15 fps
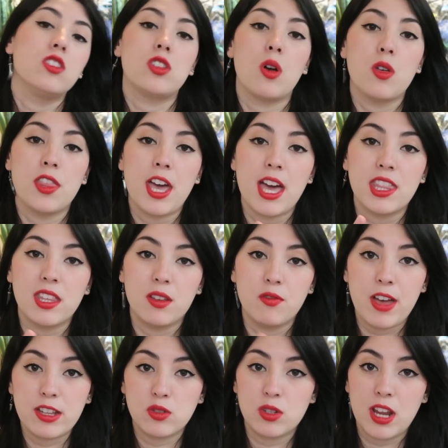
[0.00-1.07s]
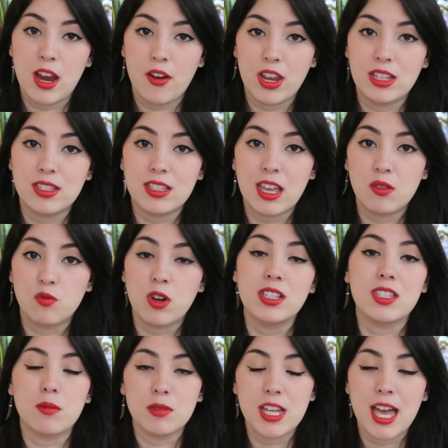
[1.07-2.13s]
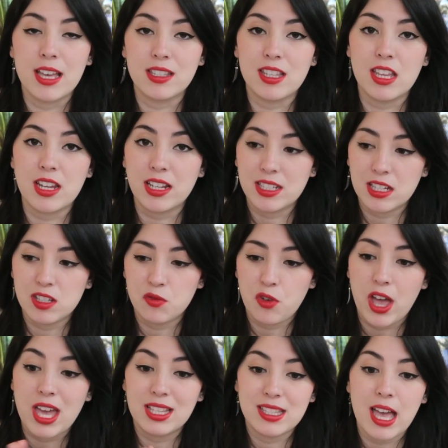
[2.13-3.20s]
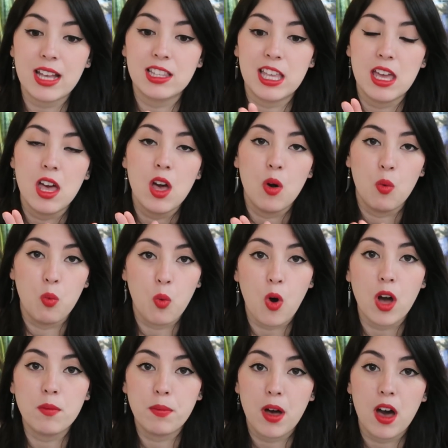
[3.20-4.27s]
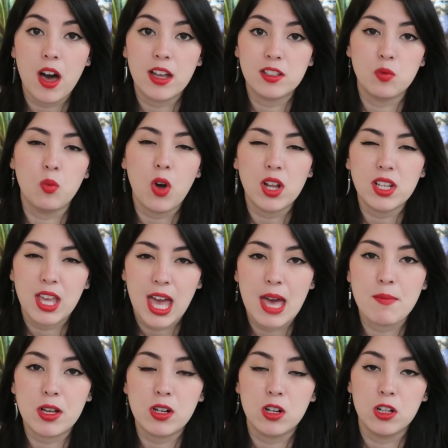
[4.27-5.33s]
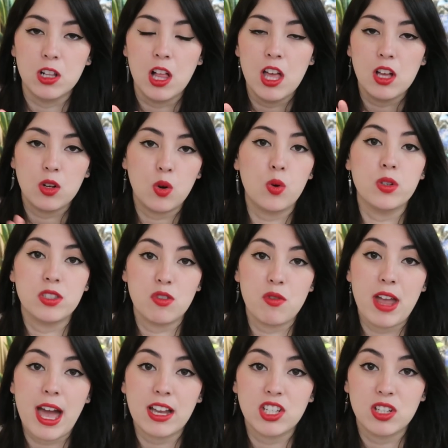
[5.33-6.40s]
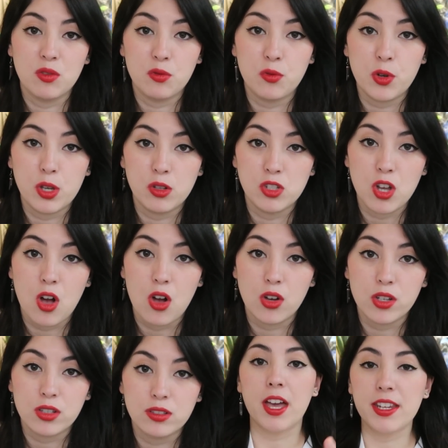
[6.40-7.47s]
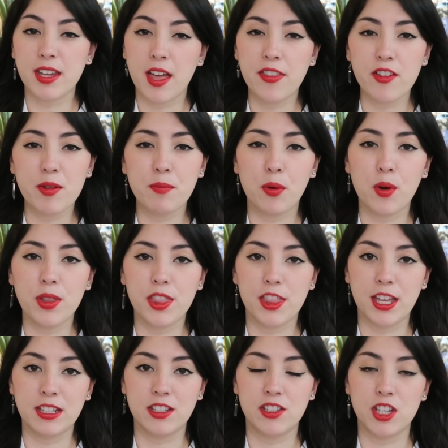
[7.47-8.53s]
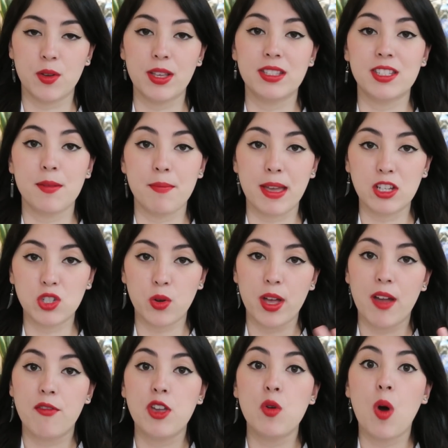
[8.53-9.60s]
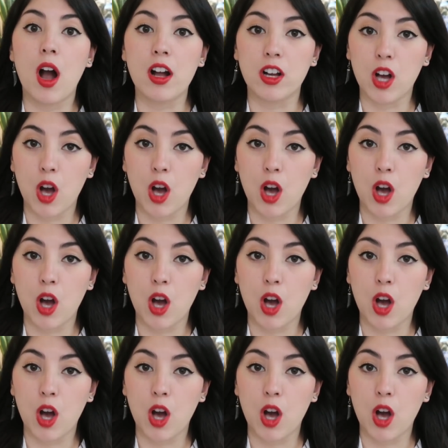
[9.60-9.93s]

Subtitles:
so that the veterinarians can run some tests and identify exactly what part, what chemical caused the reaction for your dog. Another important thing to do is to make sure if you are